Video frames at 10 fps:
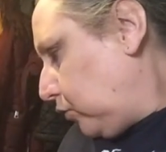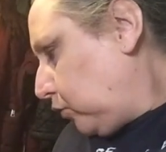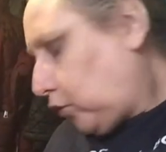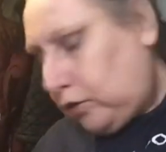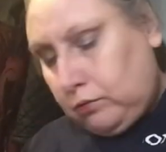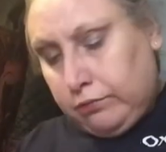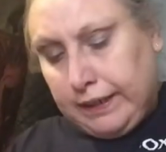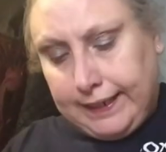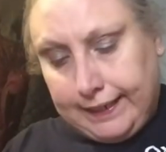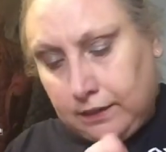So
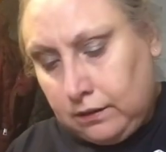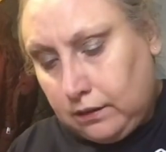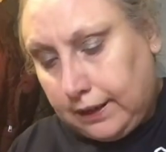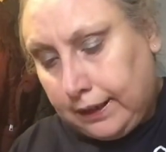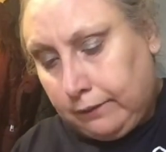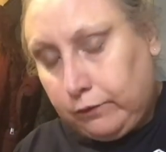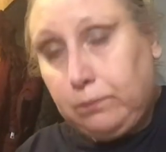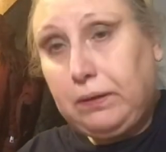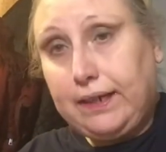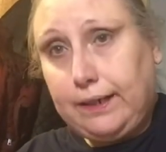then I have the
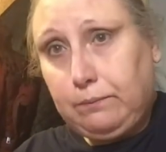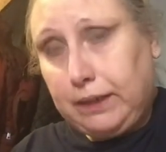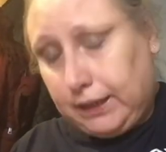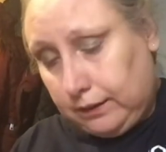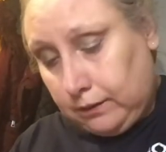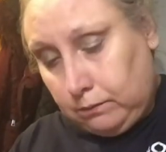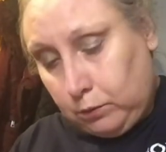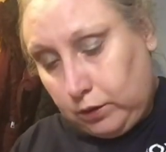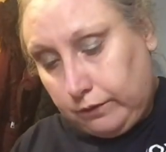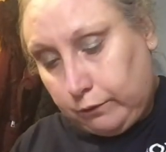palette in my hand, I'm
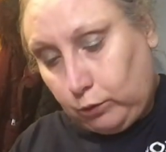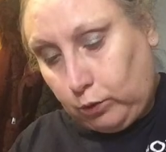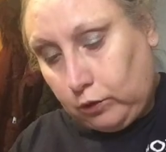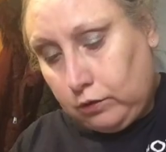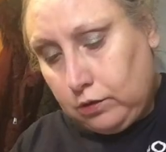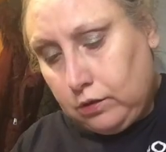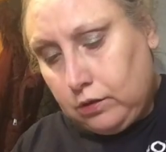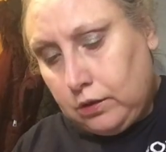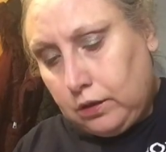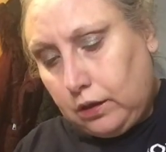looking for one.
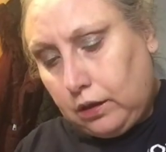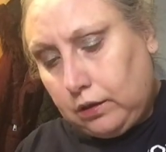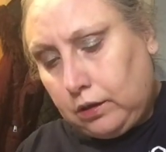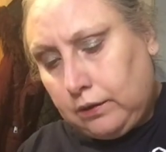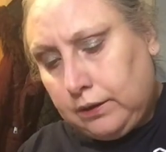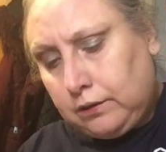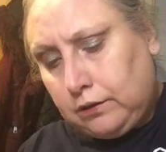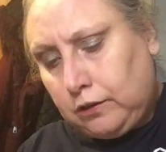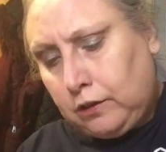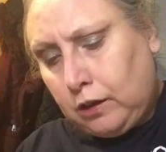I'm going to
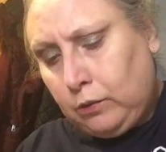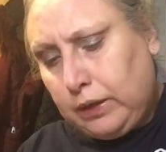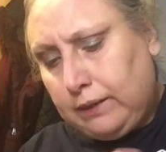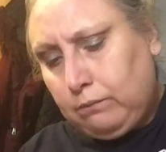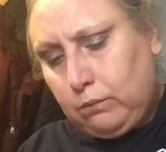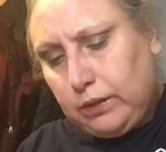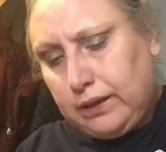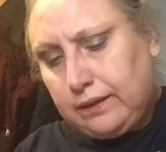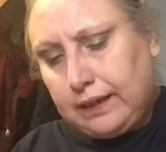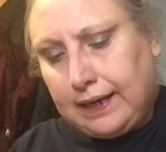go in
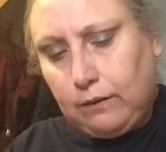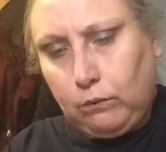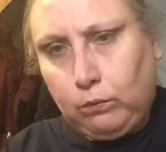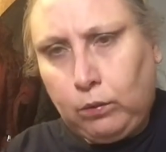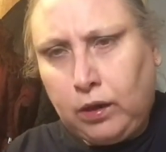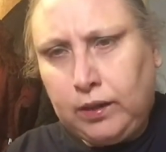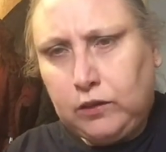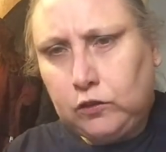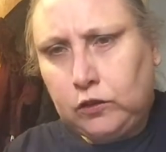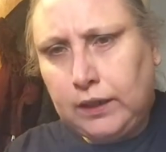with that white
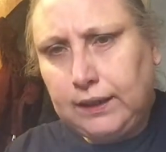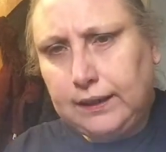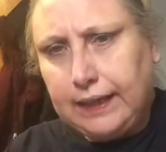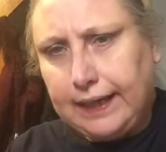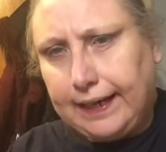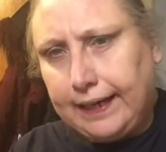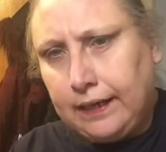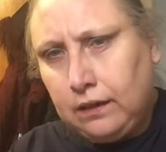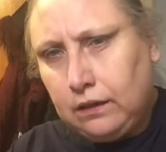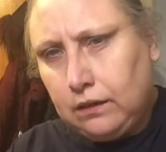shade there.
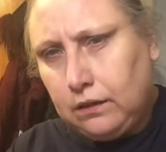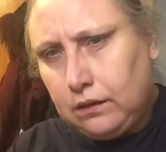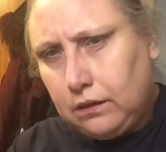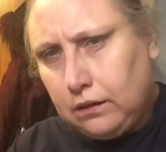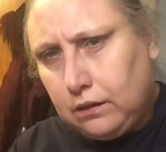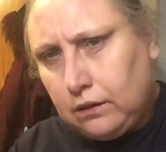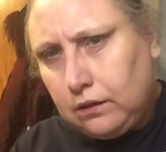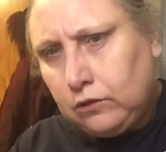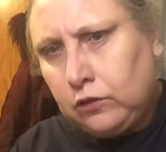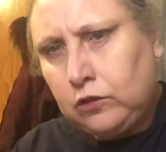
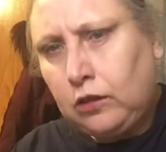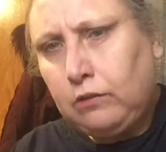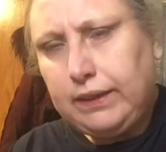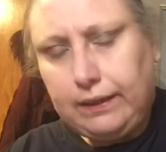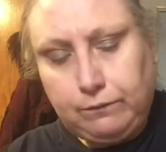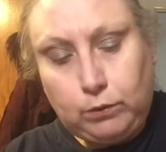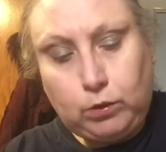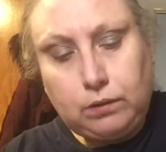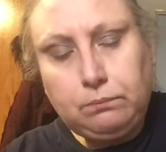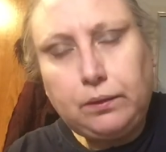Sorry everyone,
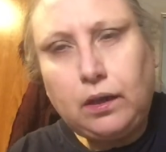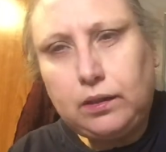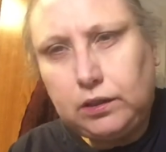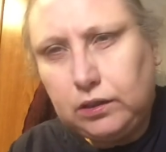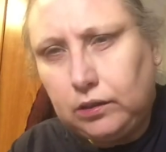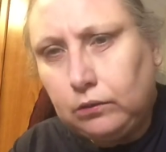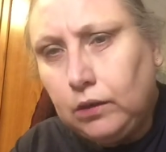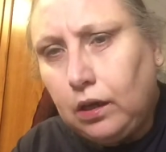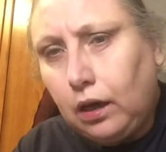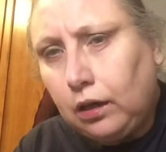I'm blinding you.
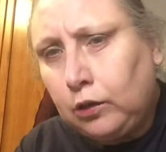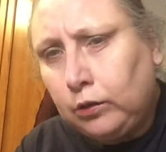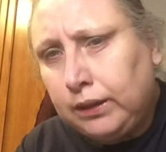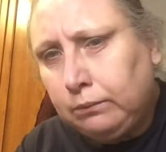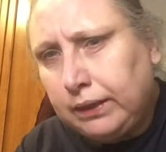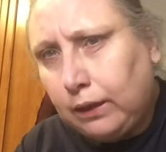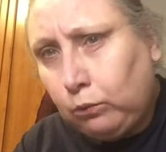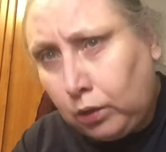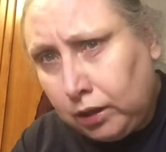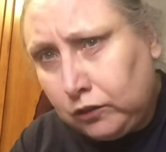I'm going in with that
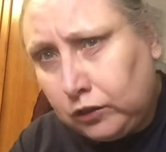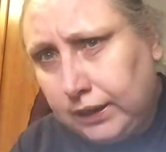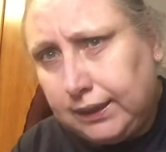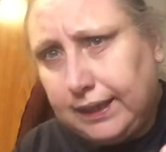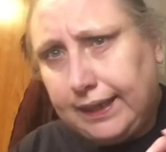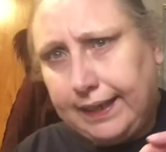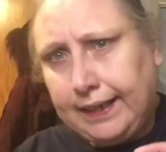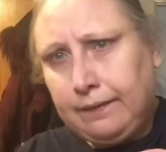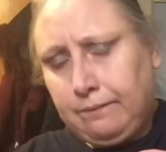white shade there.